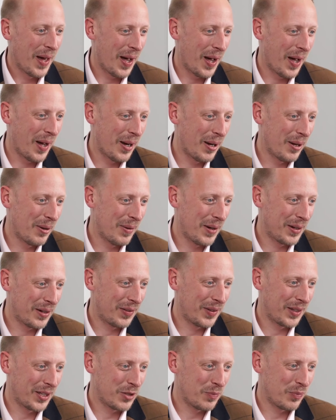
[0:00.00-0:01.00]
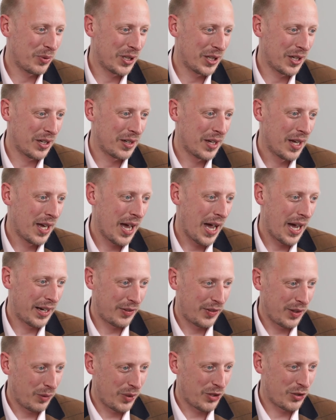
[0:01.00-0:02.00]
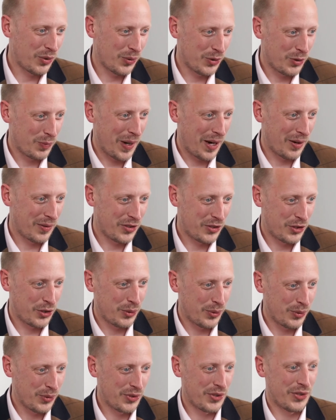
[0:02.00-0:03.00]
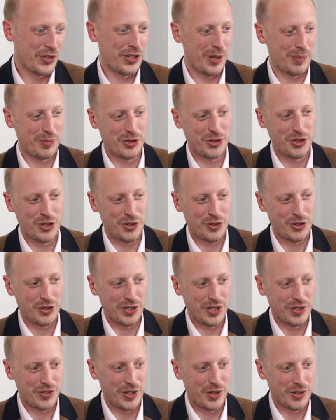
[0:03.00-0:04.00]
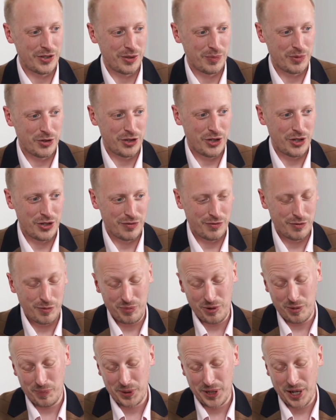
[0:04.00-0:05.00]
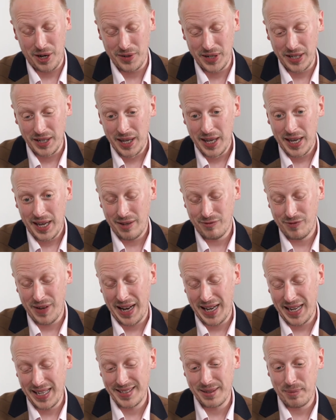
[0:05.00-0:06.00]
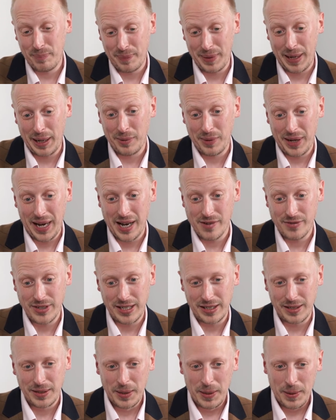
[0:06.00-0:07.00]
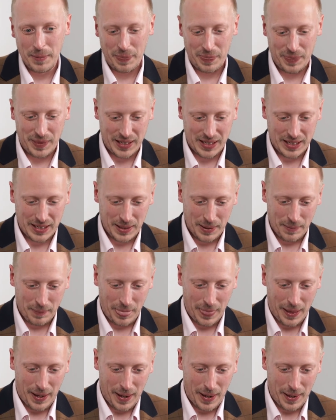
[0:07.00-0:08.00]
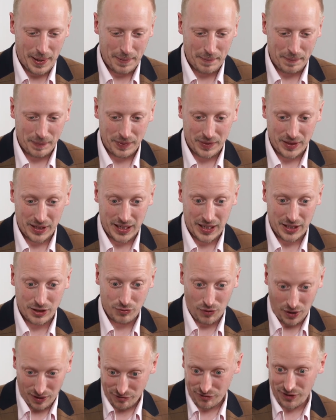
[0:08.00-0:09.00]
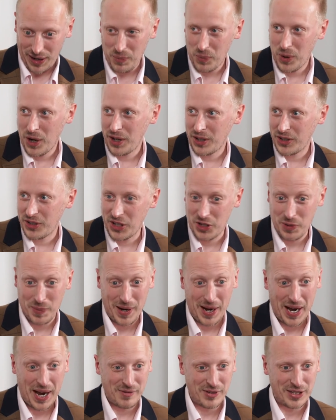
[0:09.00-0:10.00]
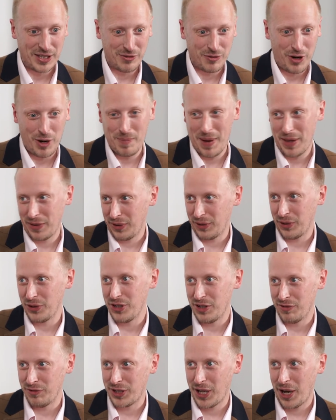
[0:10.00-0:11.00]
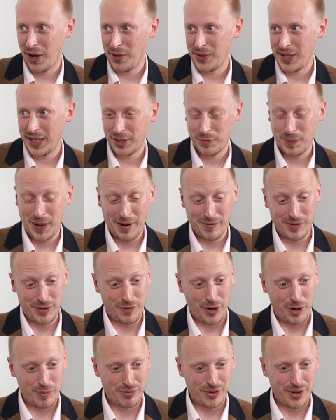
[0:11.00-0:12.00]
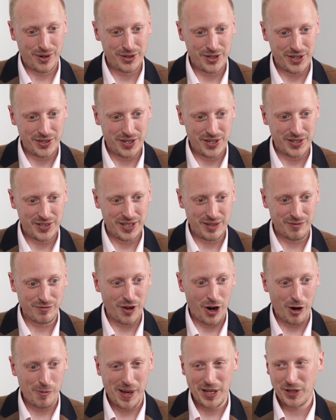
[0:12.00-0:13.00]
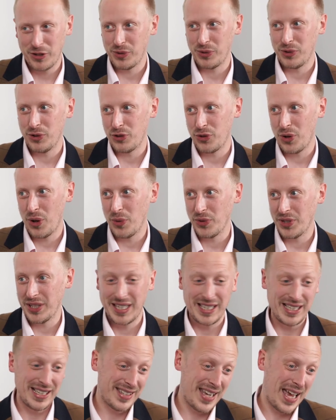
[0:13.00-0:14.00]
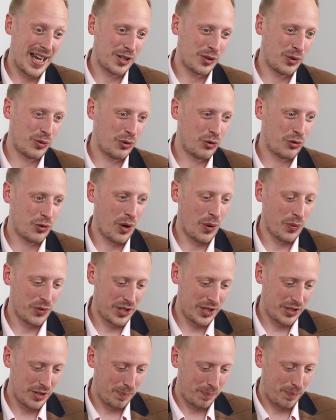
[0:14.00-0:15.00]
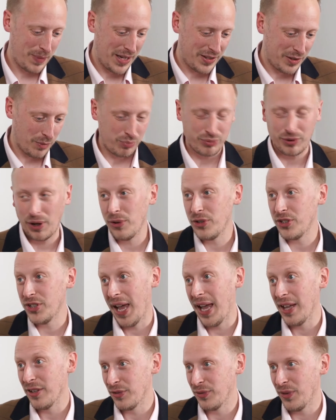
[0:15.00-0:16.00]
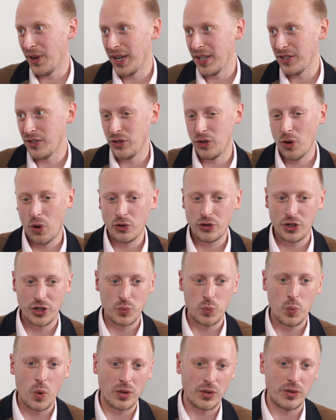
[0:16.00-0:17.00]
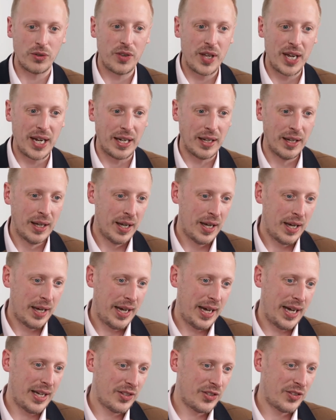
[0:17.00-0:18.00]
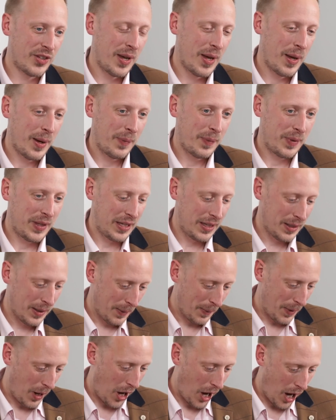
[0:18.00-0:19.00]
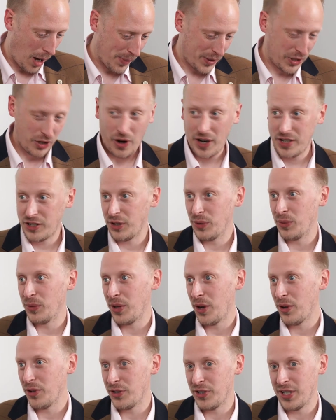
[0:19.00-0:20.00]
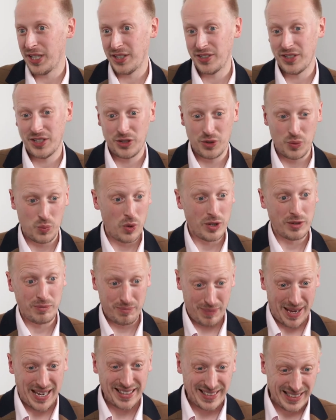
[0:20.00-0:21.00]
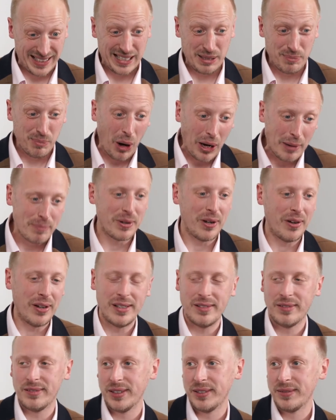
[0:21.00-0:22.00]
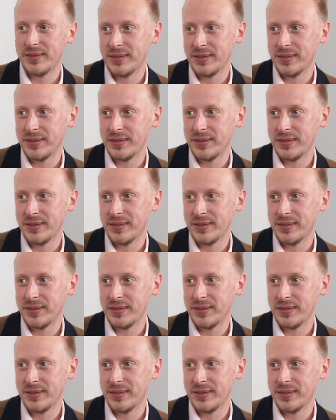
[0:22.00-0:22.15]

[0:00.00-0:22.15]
And I think it's pretty good. And I think we talked about tools and substitution. There's no substitution for proper coding. In fact, it's about having the right frameworks. It's about having the right methodology for coding. It's about having the right processes, the environmental controls, and then the technical controls. And it's a process, right? It's not just one thing. It's the harmonizing all those things into one basic pipeline, right?